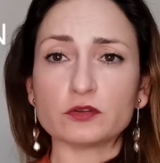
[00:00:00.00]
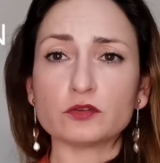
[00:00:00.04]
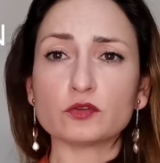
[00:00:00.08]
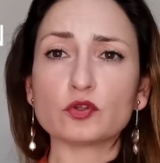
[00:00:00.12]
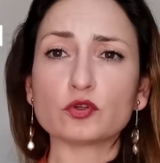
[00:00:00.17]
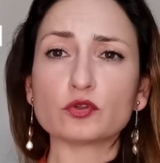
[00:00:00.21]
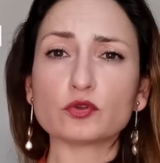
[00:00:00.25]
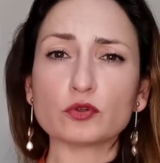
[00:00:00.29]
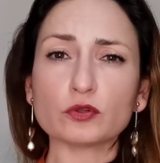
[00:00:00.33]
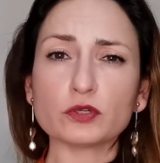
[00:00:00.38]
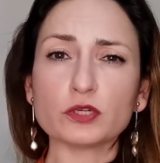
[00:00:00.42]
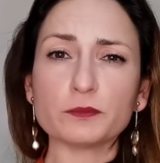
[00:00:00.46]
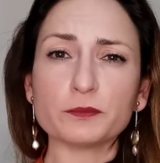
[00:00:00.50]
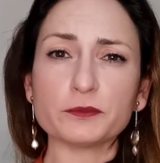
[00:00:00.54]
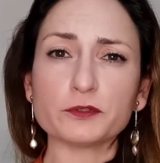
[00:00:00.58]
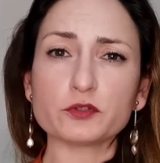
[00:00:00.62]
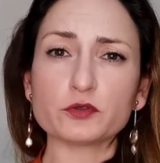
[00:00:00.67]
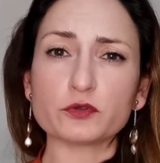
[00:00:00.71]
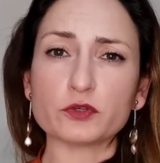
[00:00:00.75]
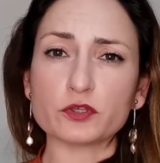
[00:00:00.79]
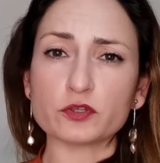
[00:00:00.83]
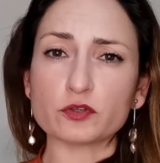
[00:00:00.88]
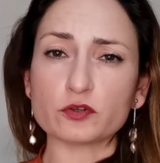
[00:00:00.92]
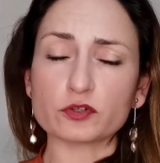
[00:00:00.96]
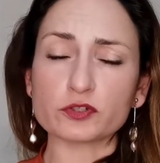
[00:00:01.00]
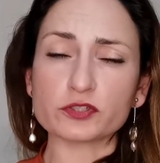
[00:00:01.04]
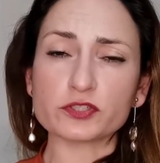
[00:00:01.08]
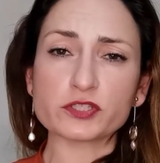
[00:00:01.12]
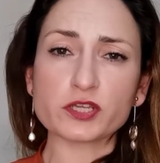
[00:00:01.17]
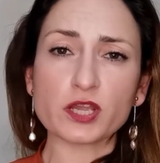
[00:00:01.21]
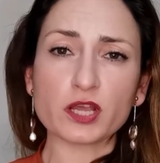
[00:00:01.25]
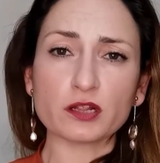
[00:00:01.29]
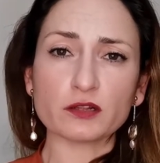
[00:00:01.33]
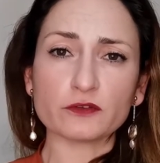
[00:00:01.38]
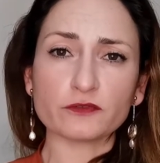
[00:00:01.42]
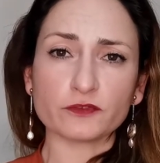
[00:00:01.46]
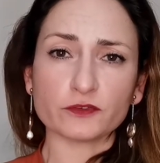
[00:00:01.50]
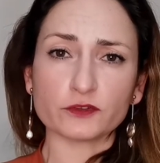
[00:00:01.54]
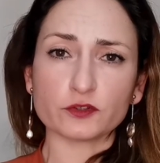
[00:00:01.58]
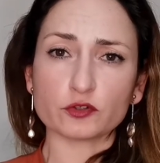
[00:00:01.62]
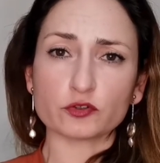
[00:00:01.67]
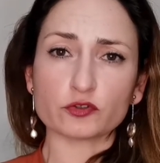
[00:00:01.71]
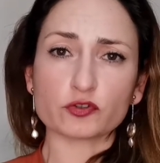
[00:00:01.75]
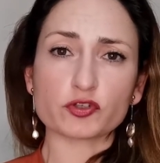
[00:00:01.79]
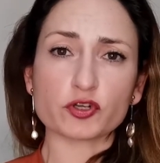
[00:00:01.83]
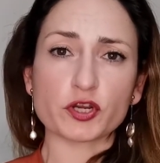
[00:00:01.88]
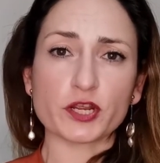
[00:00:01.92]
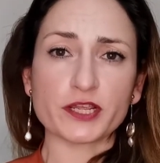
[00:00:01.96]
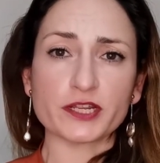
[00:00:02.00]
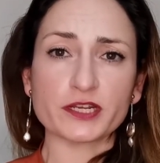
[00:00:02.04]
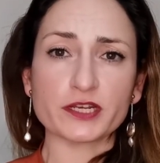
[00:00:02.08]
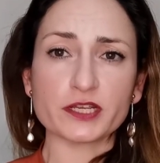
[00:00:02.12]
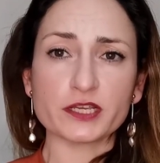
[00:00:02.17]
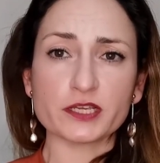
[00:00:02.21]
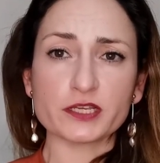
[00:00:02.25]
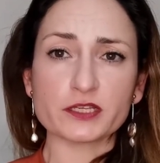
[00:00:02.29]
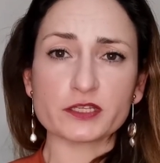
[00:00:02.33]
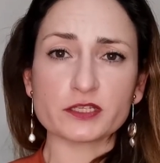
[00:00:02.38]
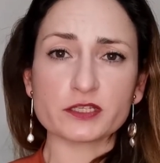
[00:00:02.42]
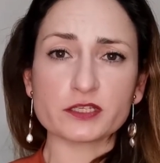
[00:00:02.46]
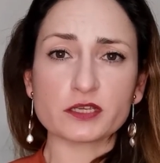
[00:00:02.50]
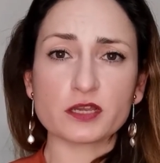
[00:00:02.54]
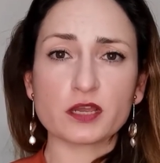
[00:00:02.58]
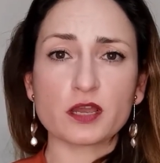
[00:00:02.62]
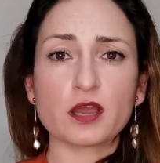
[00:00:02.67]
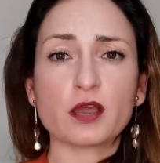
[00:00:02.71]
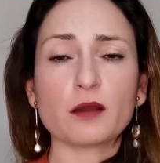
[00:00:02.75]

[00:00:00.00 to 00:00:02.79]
not only between yourself and your trainees,